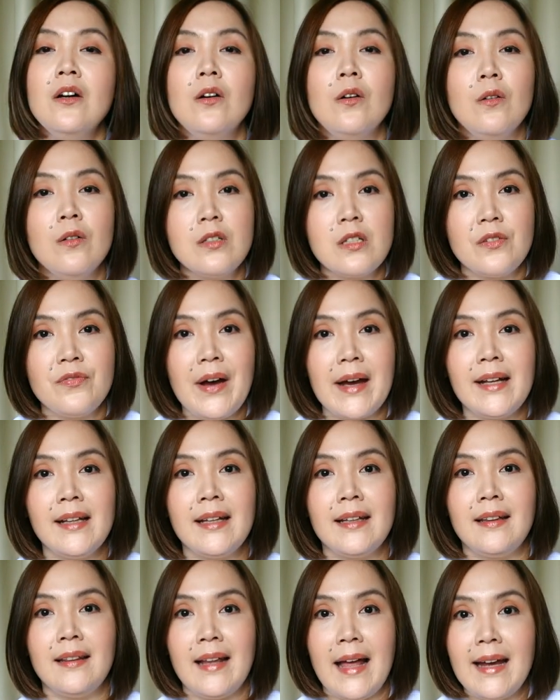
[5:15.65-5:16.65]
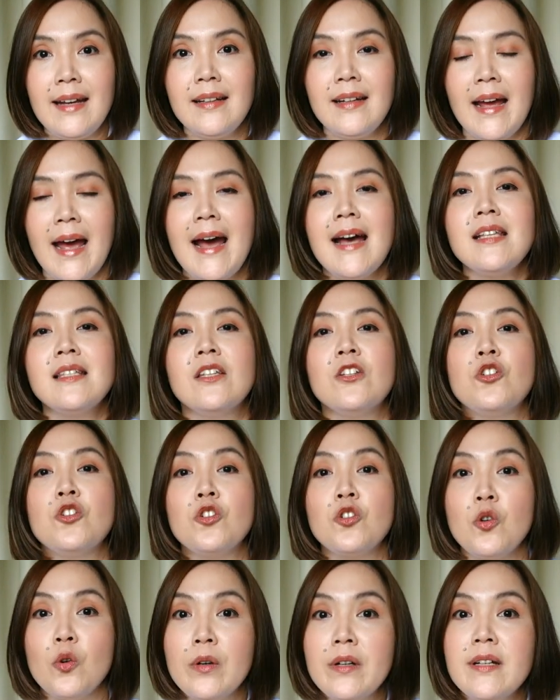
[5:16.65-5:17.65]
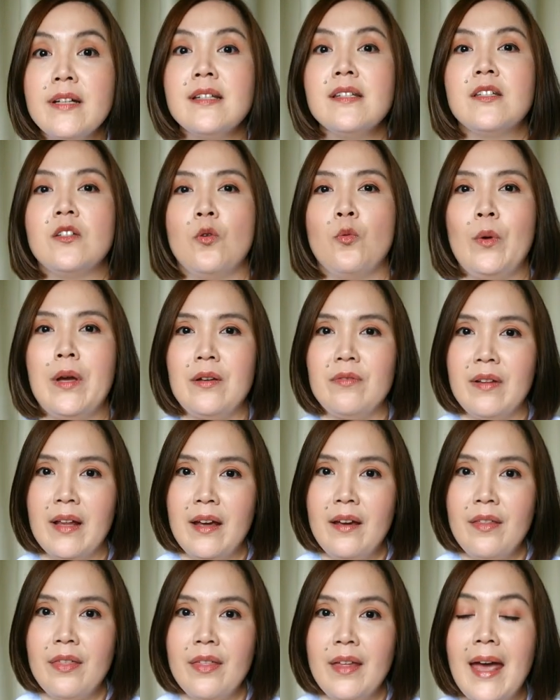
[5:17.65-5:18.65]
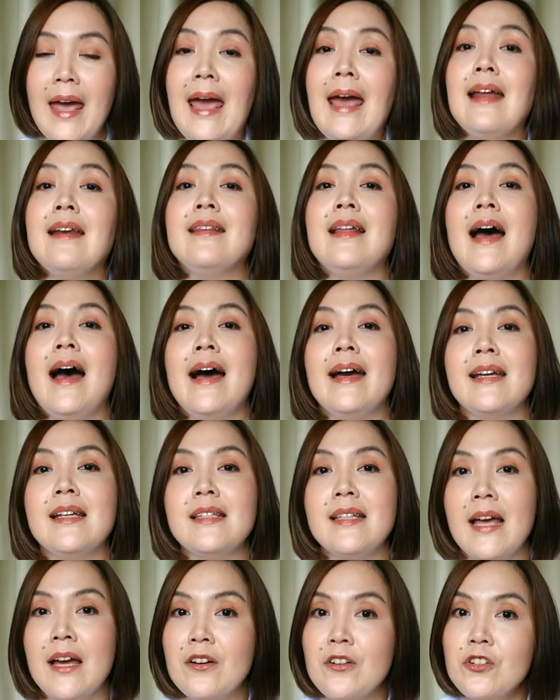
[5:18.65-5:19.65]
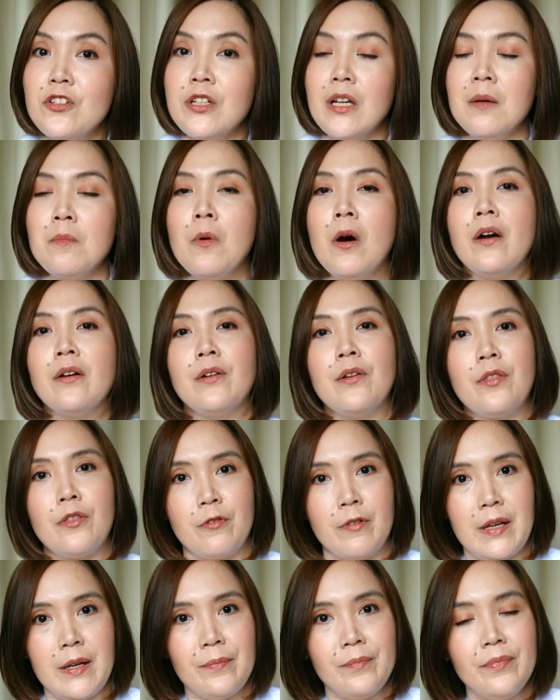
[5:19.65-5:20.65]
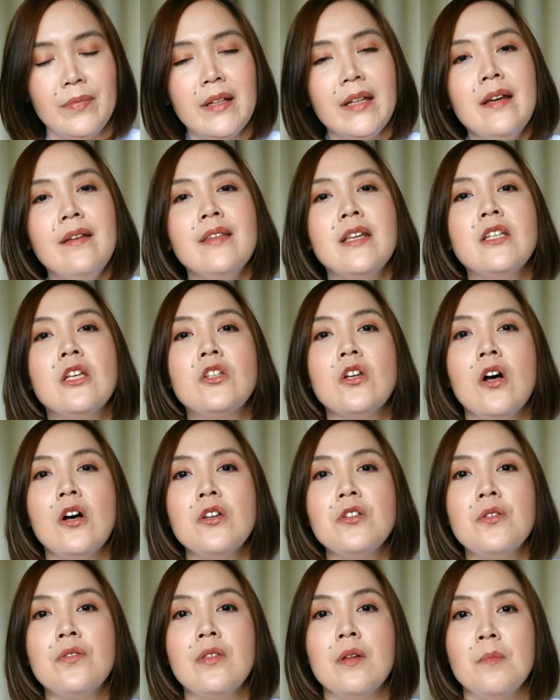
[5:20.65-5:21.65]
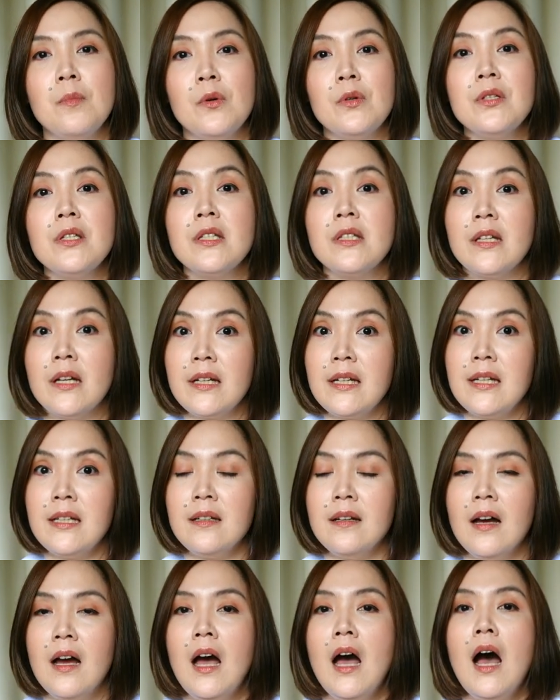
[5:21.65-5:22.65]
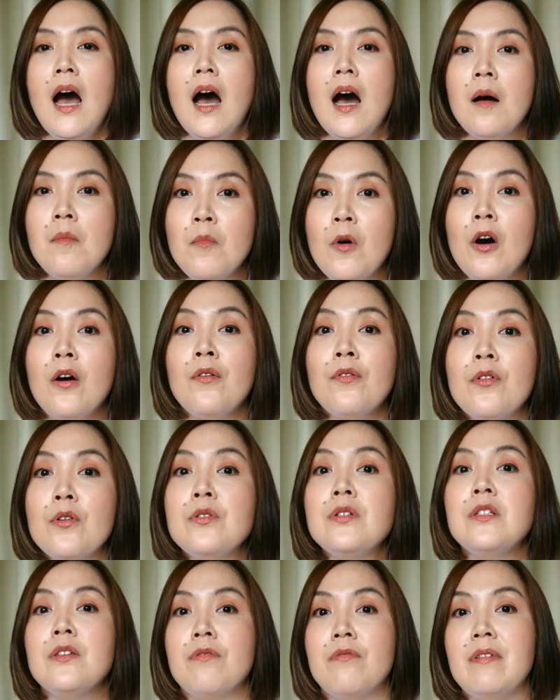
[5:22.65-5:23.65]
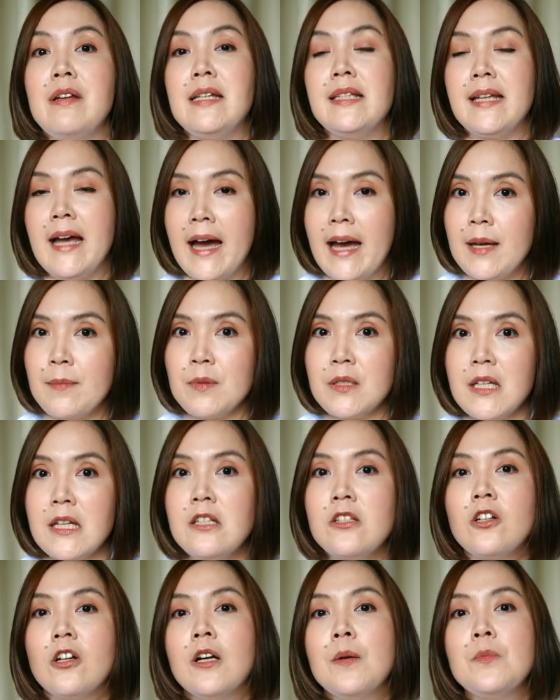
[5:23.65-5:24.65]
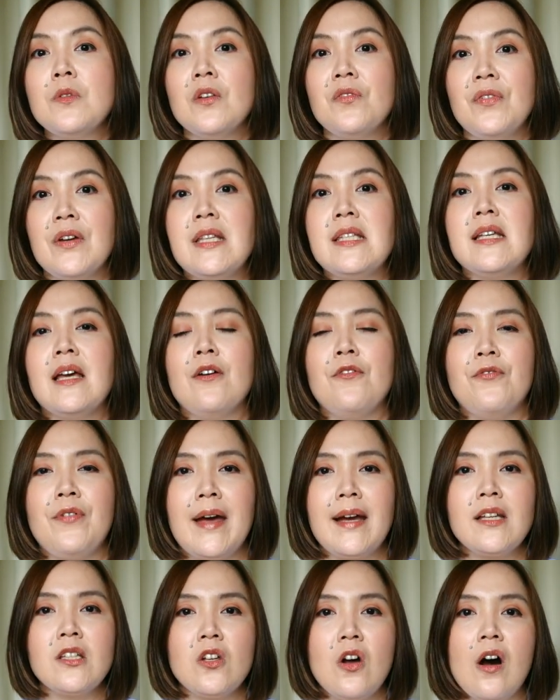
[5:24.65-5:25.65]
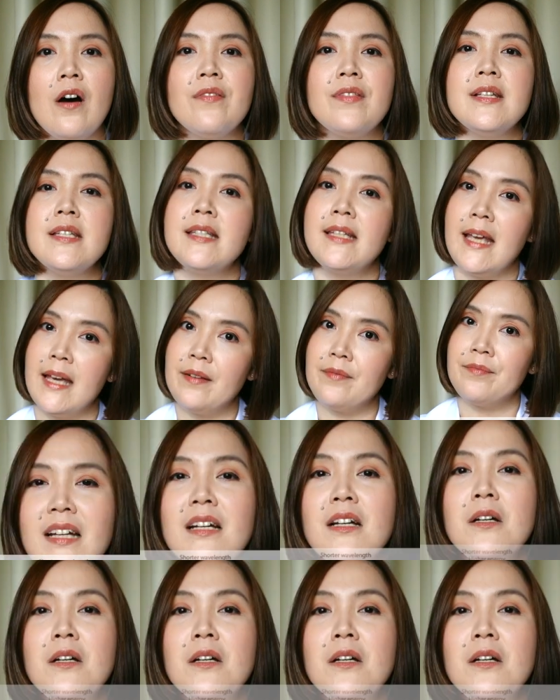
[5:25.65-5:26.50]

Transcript: Ultraviolet light has the shortest wavelength and the highest energy among the three. This is also the most studied among those three types in terms of its effects on the skin.